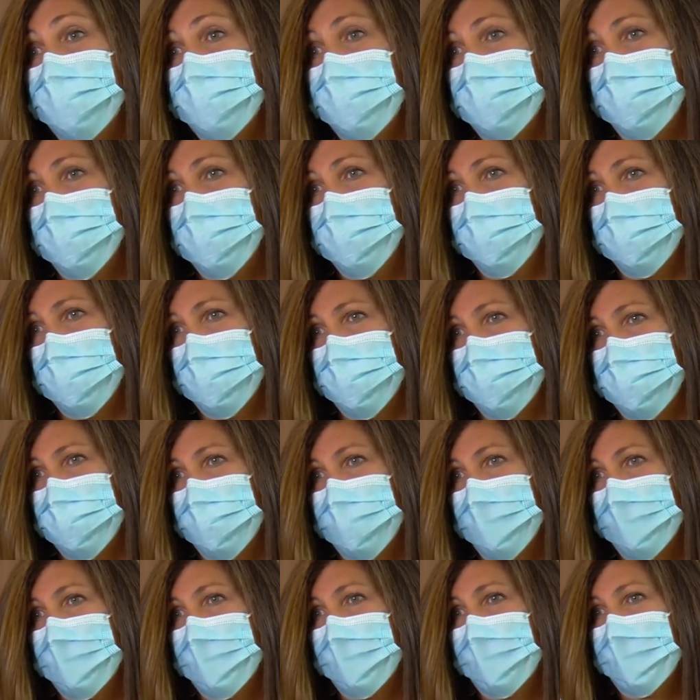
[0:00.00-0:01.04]
for tumor.
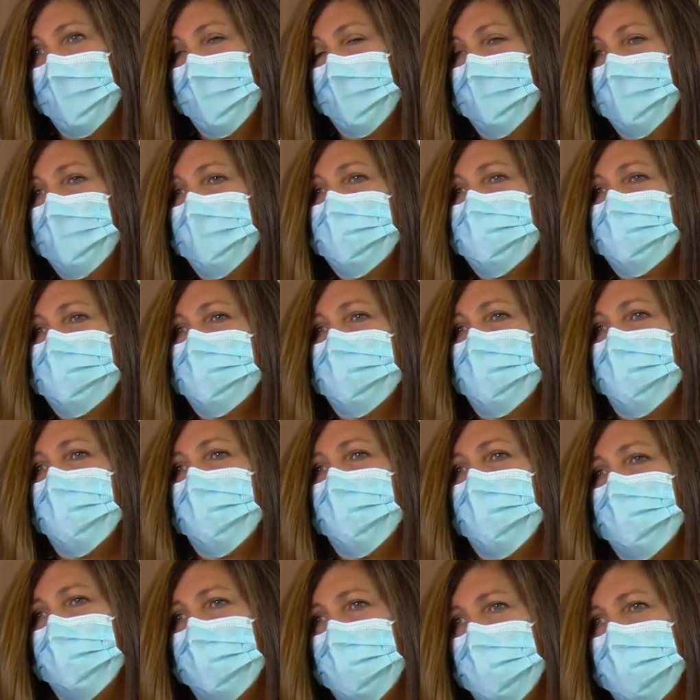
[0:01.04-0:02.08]
Because in
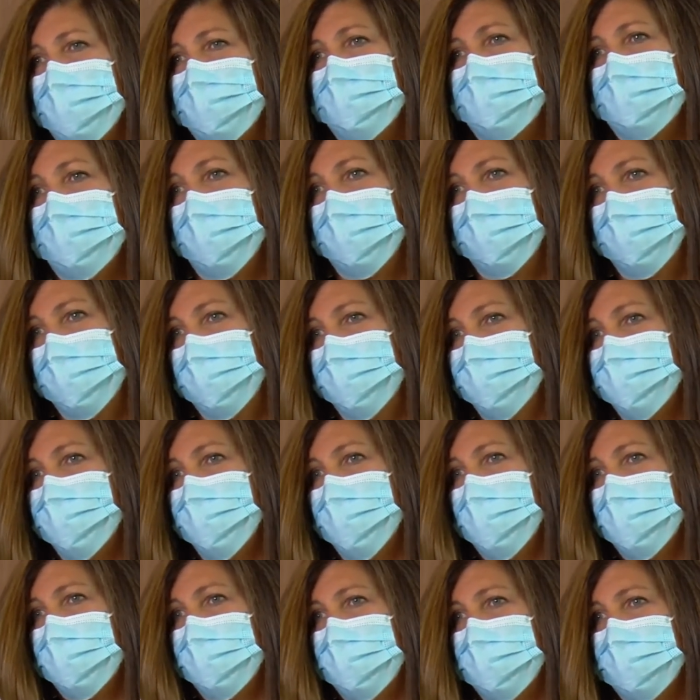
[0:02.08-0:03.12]
our minds, that means we
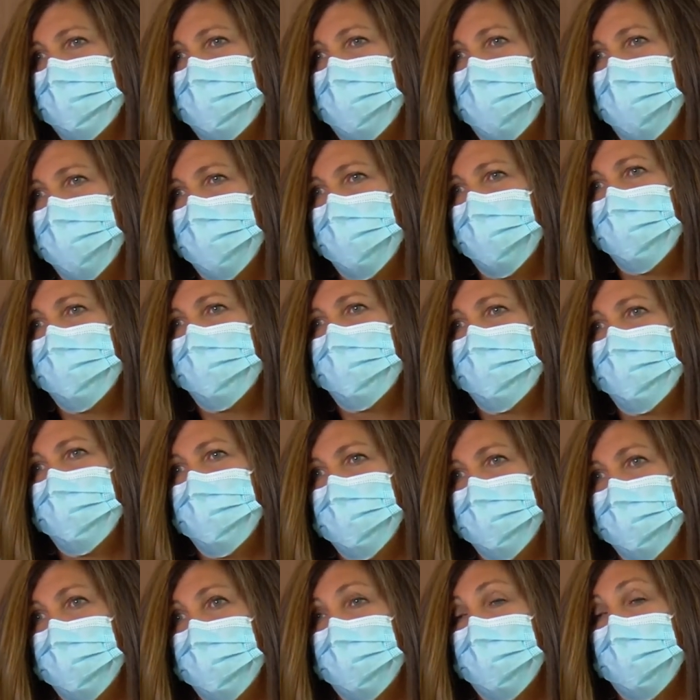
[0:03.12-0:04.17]
got the entire
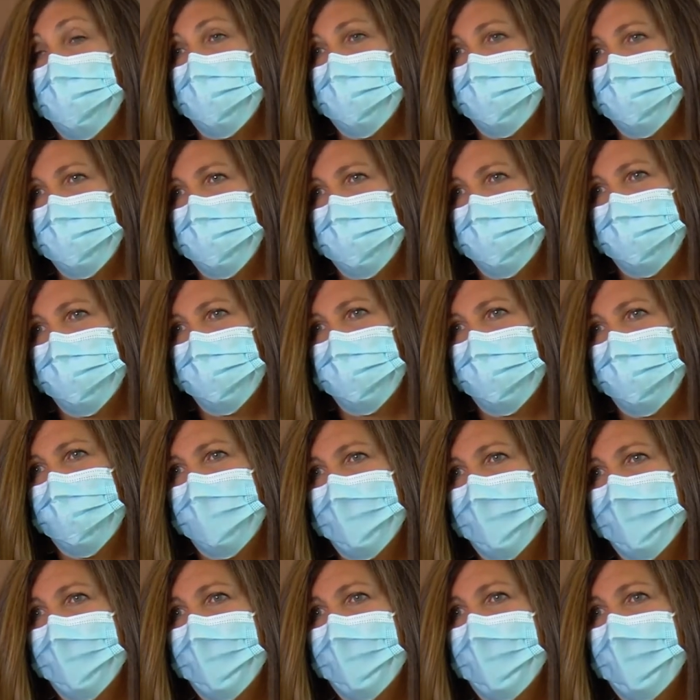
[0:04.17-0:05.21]
tumor out.
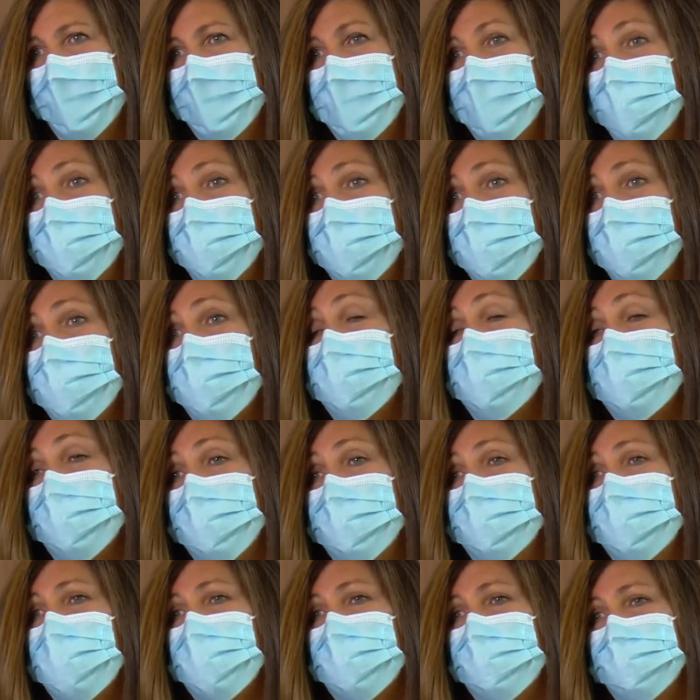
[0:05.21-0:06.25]
Tumors
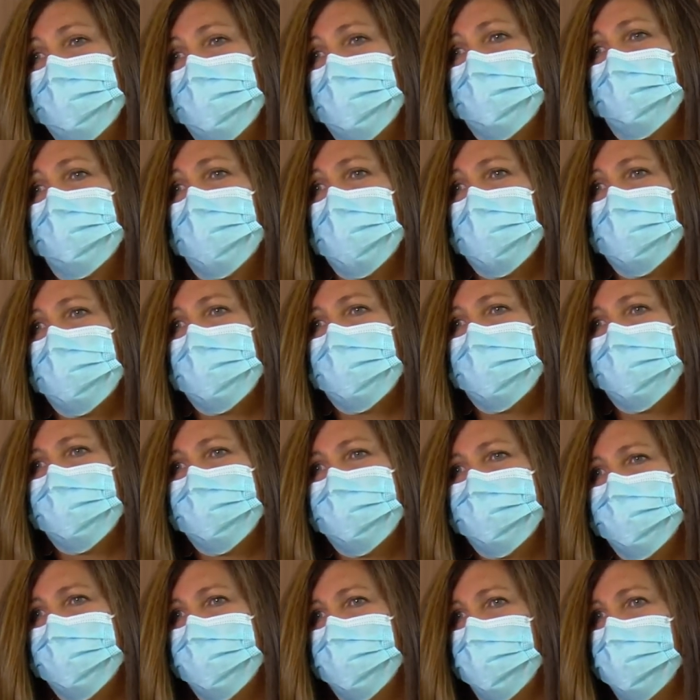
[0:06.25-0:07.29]
sometimes are mixed.
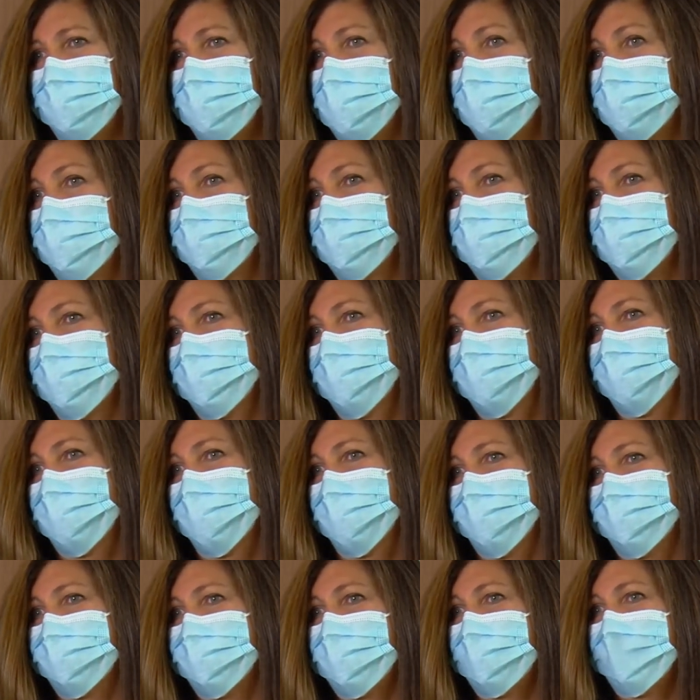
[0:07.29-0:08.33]
Sometimes they
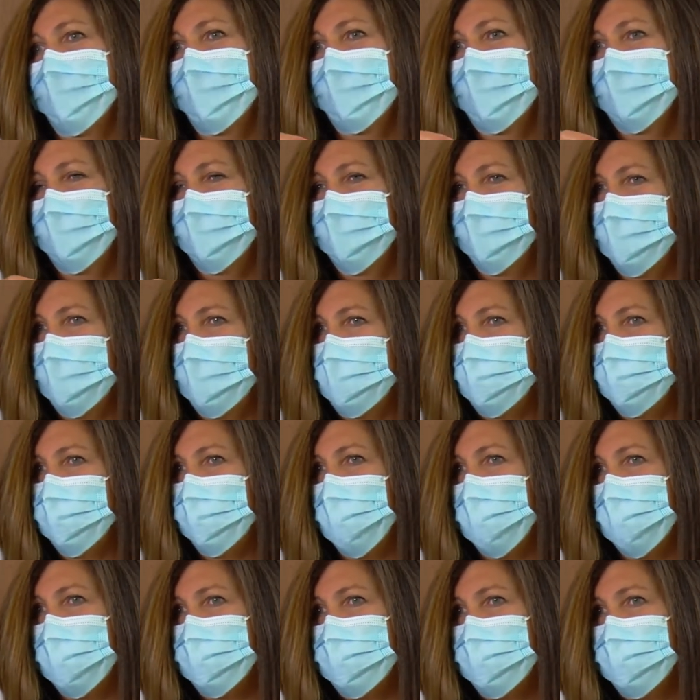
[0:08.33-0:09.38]
have invasive
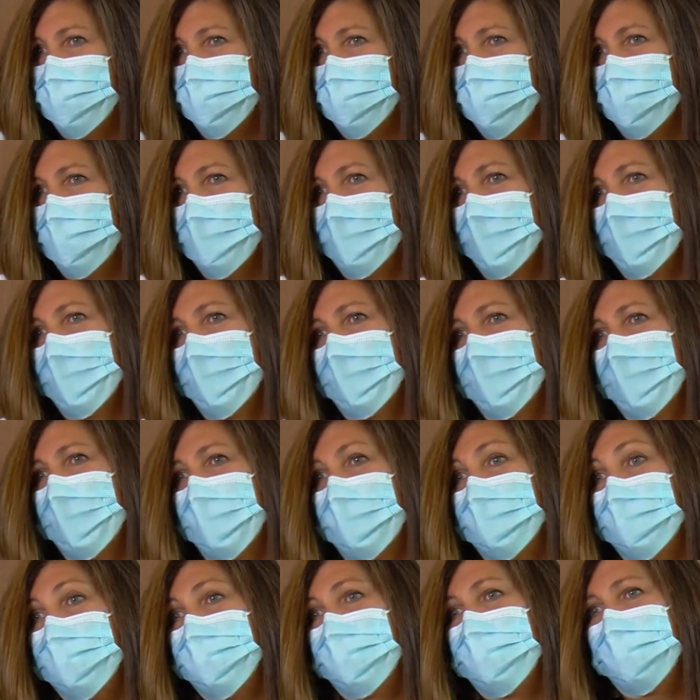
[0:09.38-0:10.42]
cancer
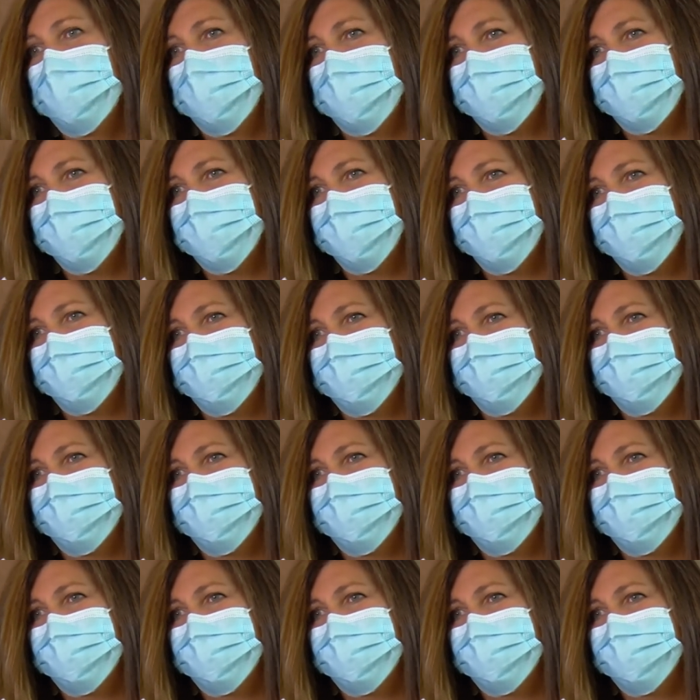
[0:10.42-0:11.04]
and precancer.